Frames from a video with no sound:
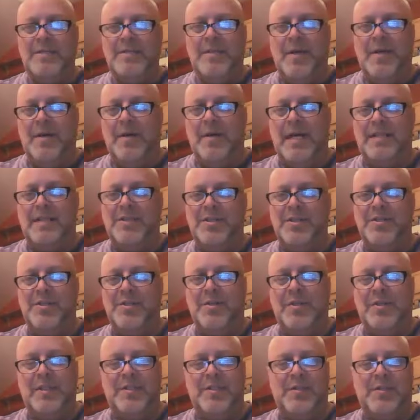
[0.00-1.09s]
So, as
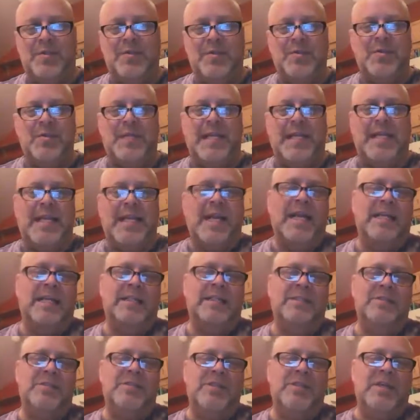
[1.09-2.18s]
usual, it's Tuesday
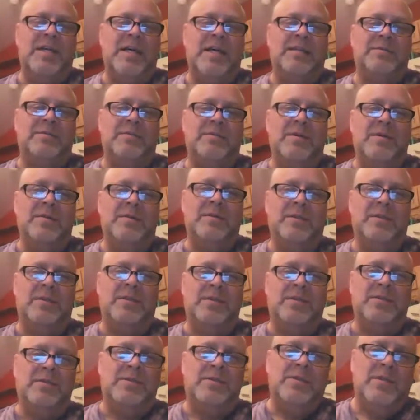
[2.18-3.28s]
night, and usually I throw a
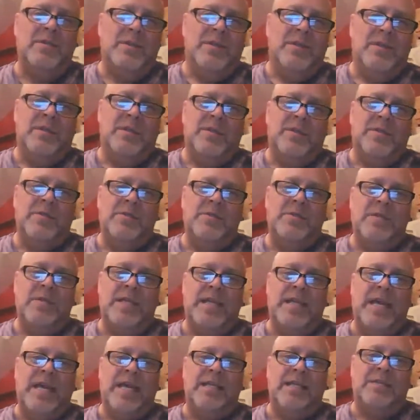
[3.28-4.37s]
little
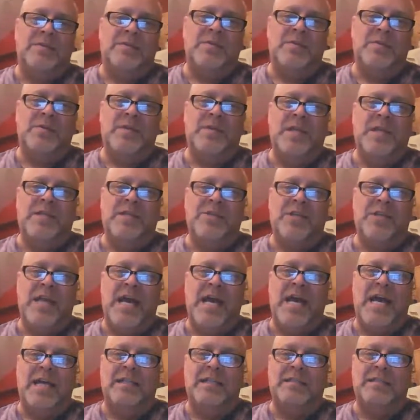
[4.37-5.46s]
Tuesday night, Tuesday
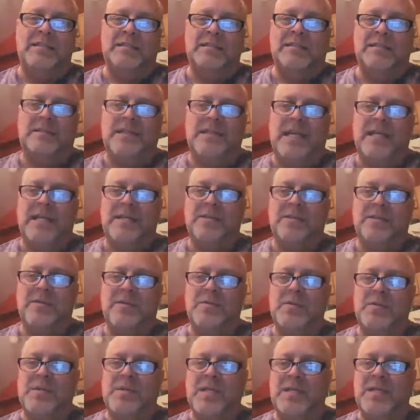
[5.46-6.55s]
chat, tiny
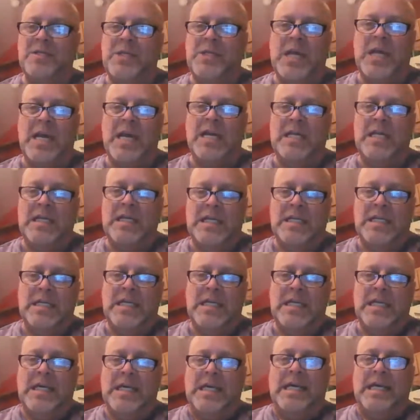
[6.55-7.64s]
Tuesday chat.
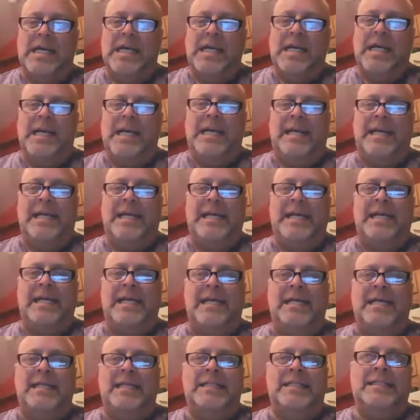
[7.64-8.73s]

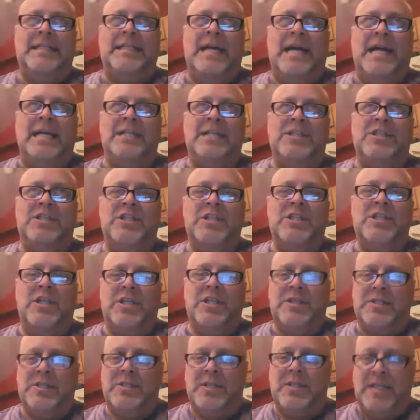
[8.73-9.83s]
And
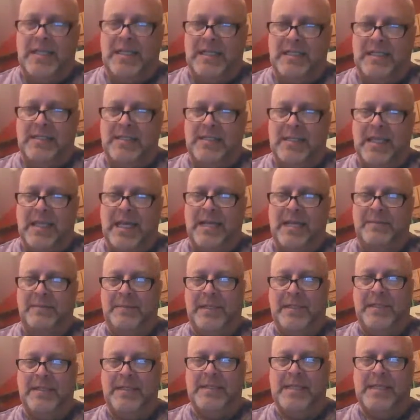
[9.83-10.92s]
it's late
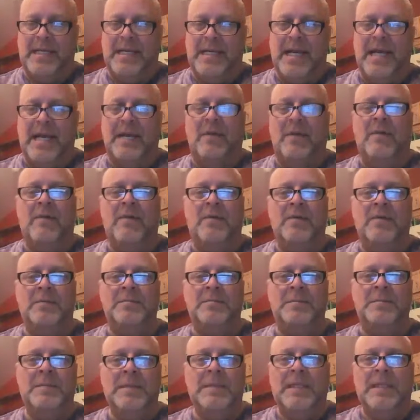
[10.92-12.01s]
because I got
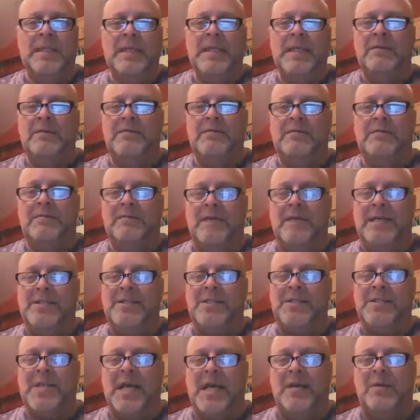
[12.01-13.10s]
home. I
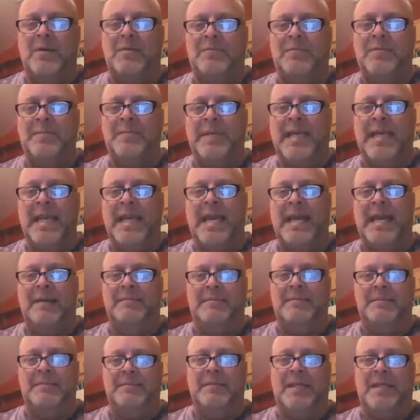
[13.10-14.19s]
just got home from the
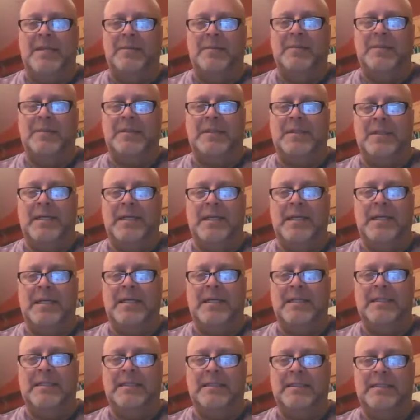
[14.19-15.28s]
camp. I work
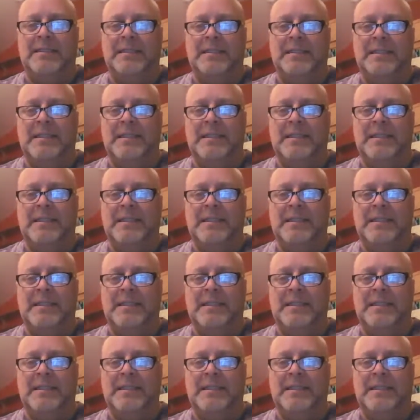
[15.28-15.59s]
the